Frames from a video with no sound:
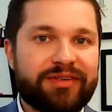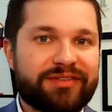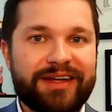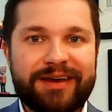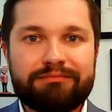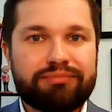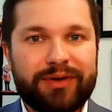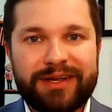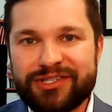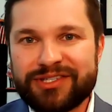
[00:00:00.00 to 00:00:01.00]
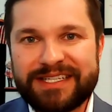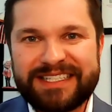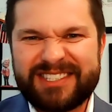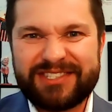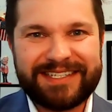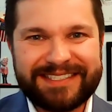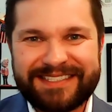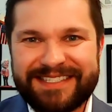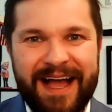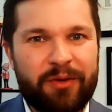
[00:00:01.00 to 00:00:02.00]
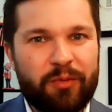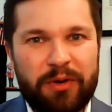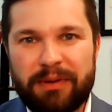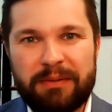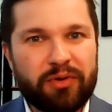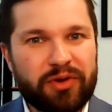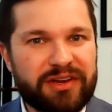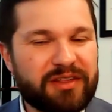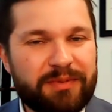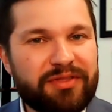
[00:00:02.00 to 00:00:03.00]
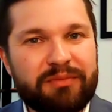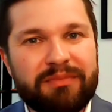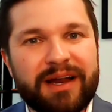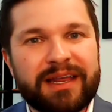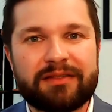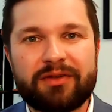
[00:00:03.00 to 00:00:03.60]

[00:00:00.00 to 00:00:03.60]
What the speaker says: All of a sudden, brunch is just not where people are going to spend their money.